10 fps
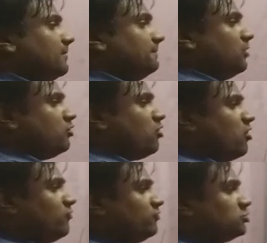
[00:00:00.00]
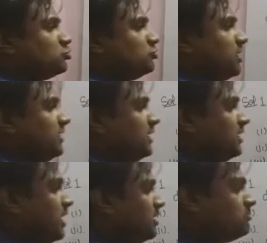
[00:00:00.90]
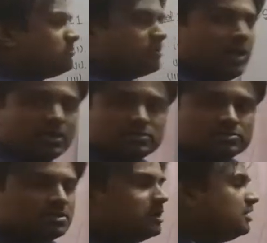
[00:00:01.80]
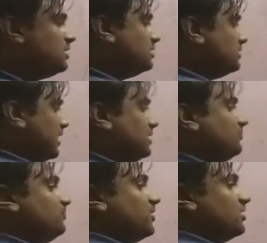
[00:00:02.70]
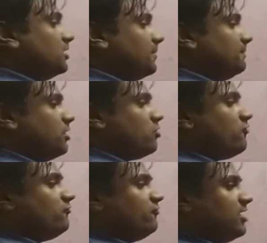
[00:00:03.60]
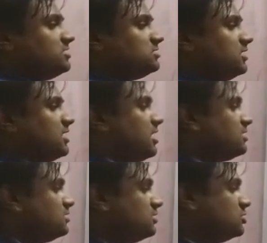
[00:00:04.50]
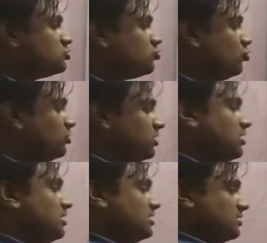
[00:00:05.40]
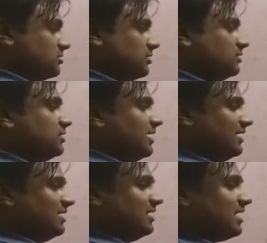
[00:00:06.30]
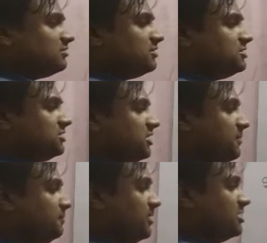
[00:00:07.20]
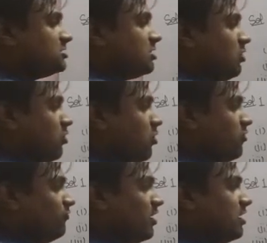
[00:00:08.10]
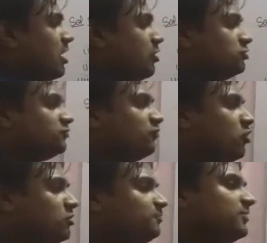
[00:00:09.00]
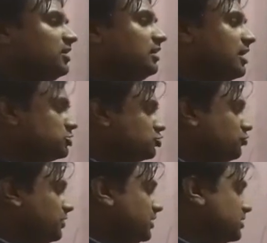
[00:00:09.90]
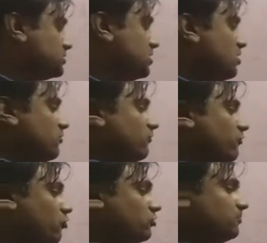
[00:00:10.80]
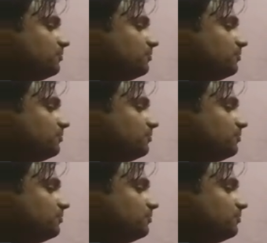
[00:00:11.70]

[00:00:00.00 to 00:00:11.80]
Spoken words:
number of students in our class; then number of fans in our school; third, electricity bills of our house for last 2 years; fourth,